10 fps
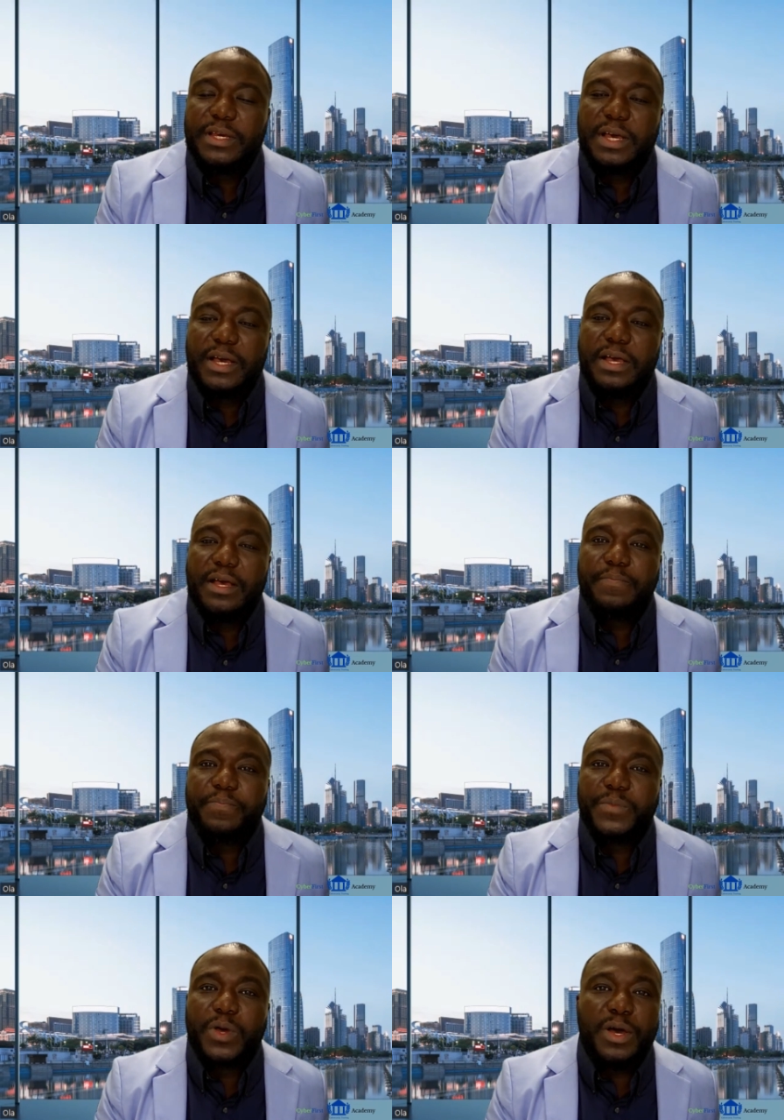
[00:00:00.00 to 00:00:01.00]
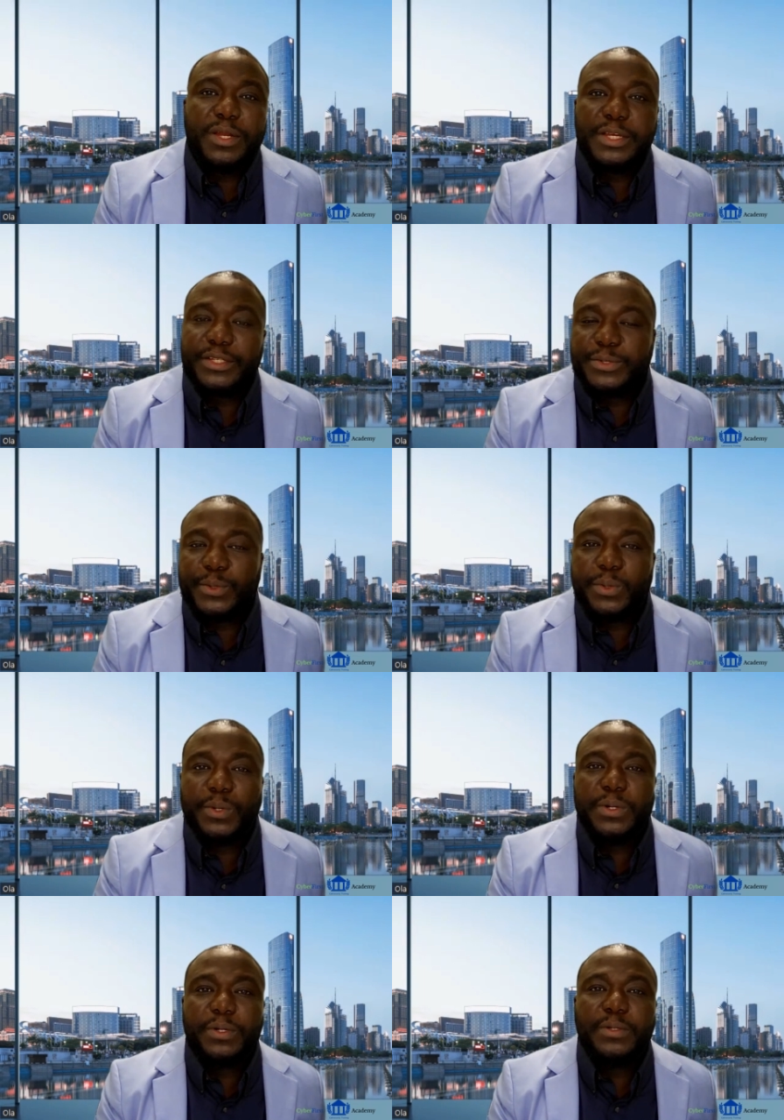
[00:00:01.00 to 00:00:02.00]
um, audit
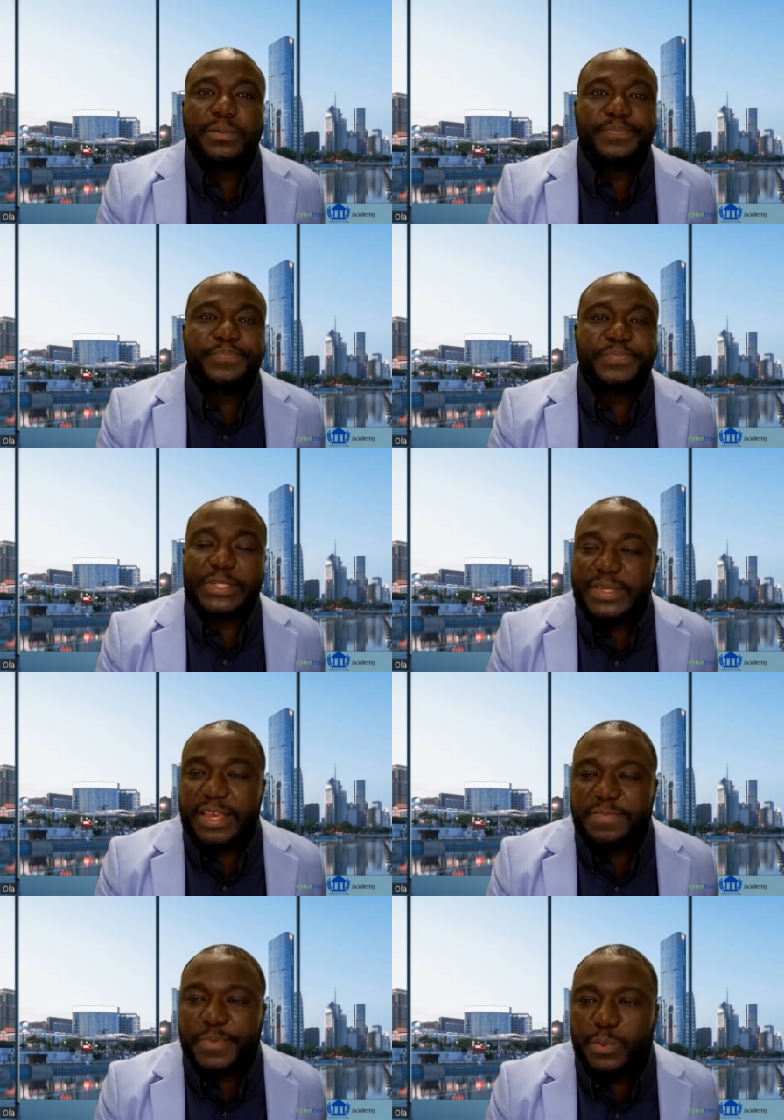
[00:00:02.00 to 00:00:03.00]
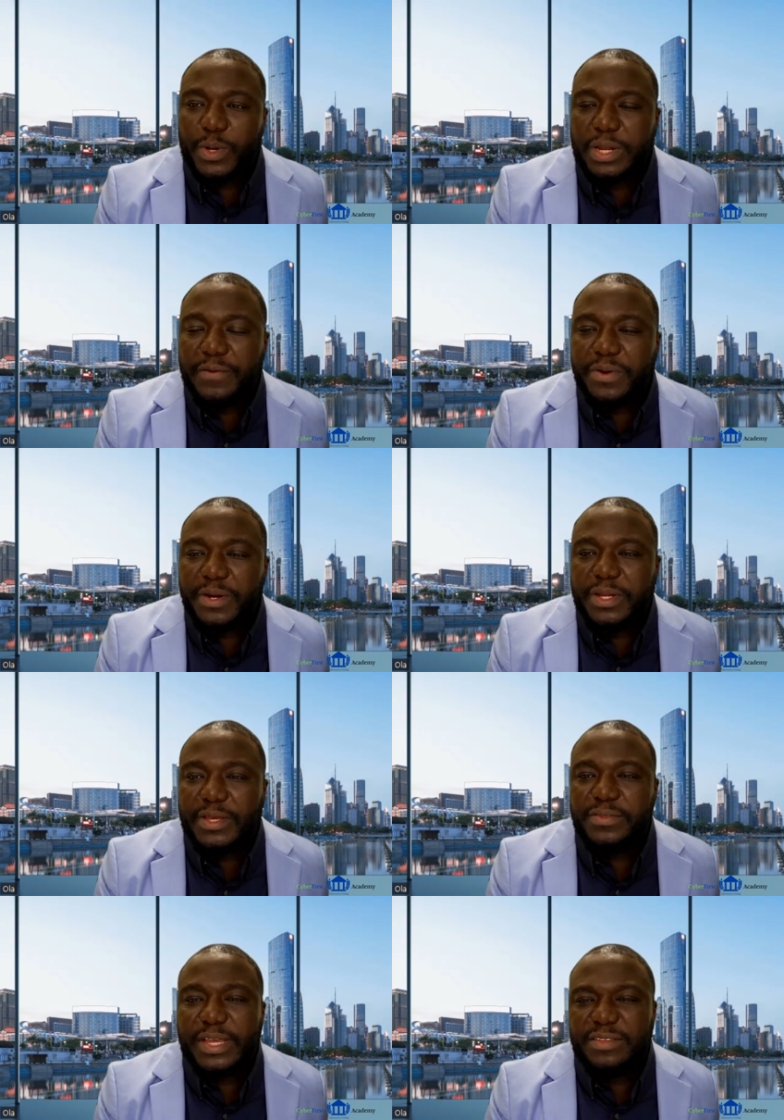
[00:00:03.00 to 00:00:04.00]
or assessment, or whatever it
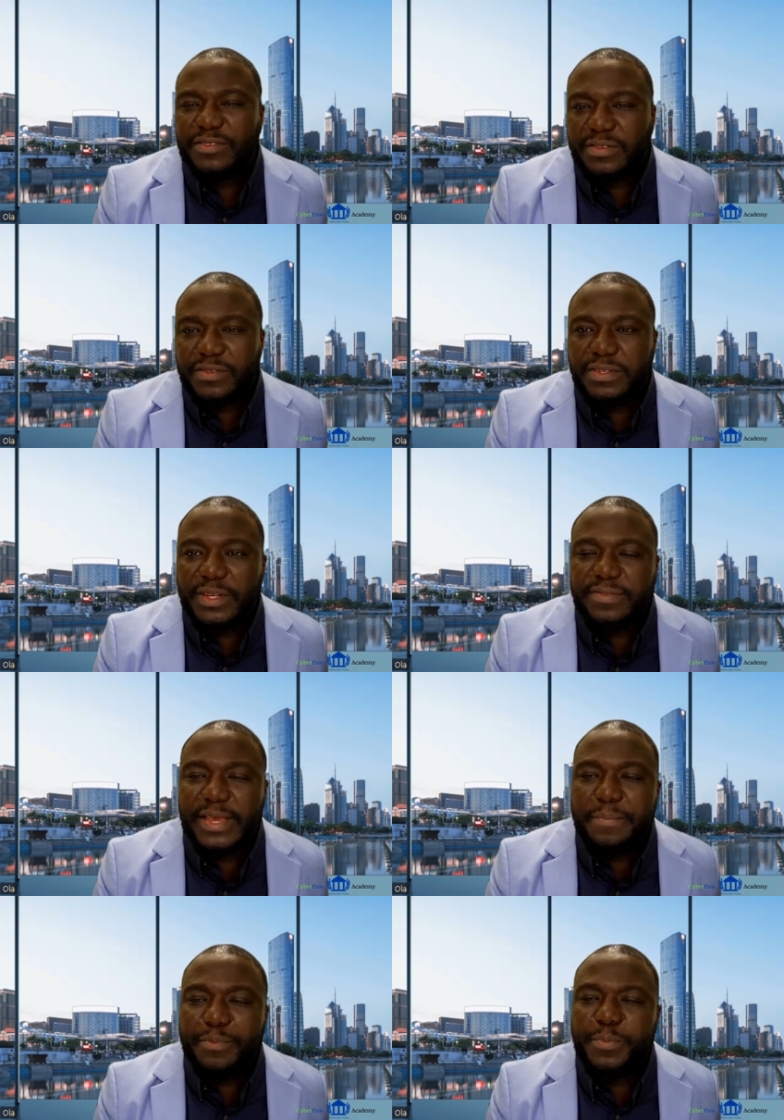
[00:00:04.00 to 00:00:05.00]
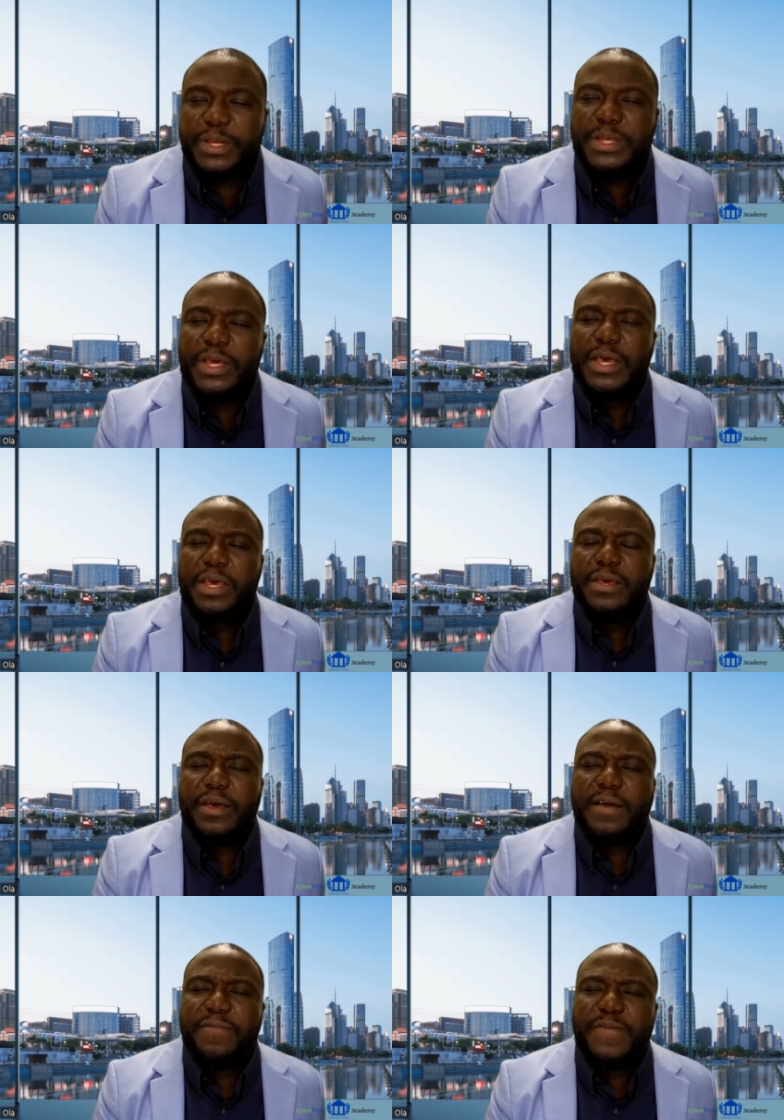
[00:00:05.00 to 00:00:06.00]
is. That's just an example. But
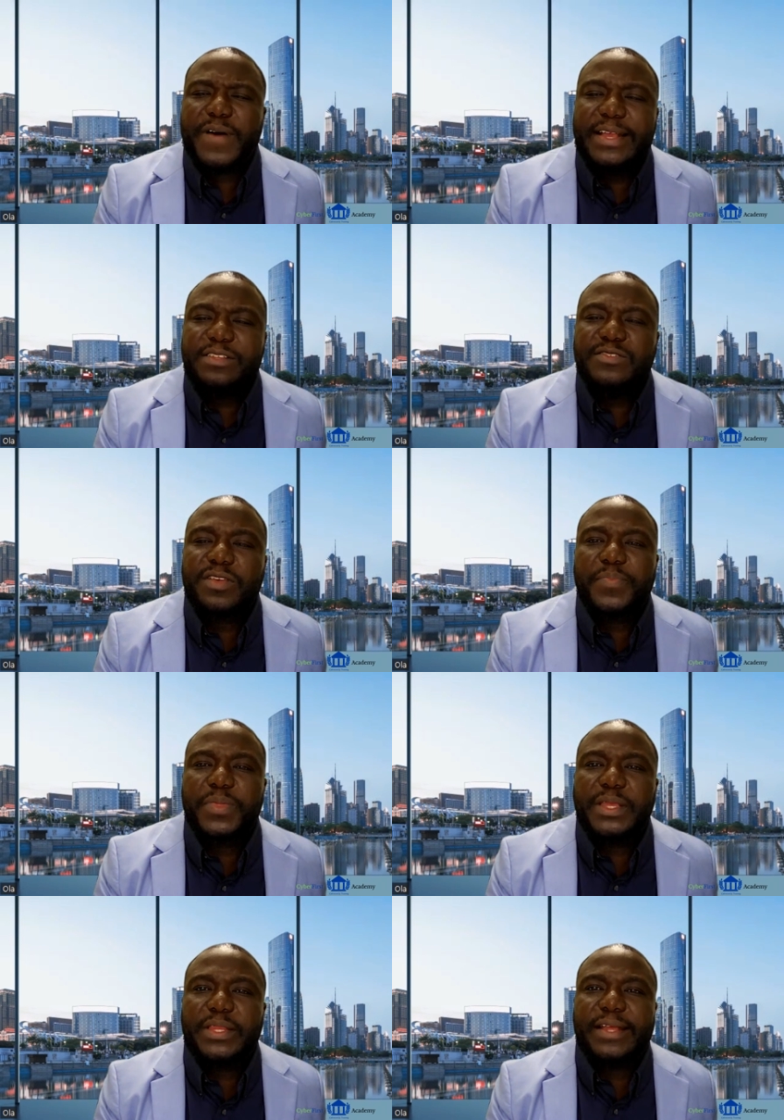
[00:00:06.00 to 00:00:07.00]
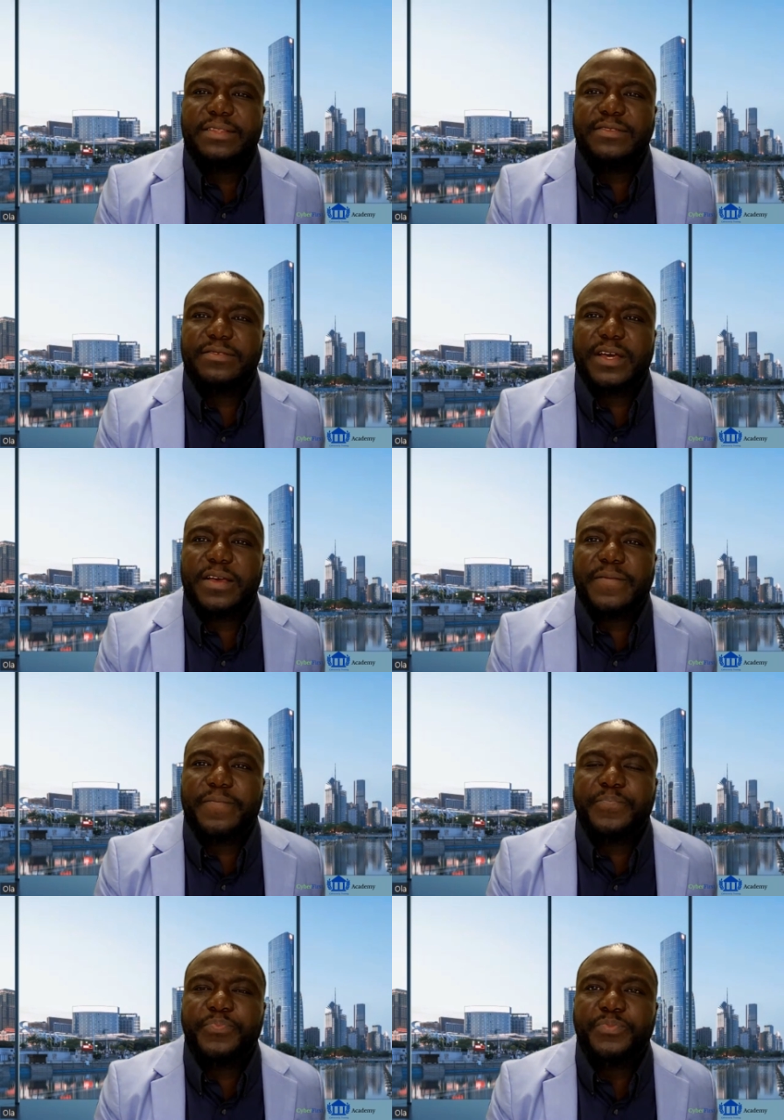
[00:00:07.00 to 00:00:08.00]
uh, find something that um,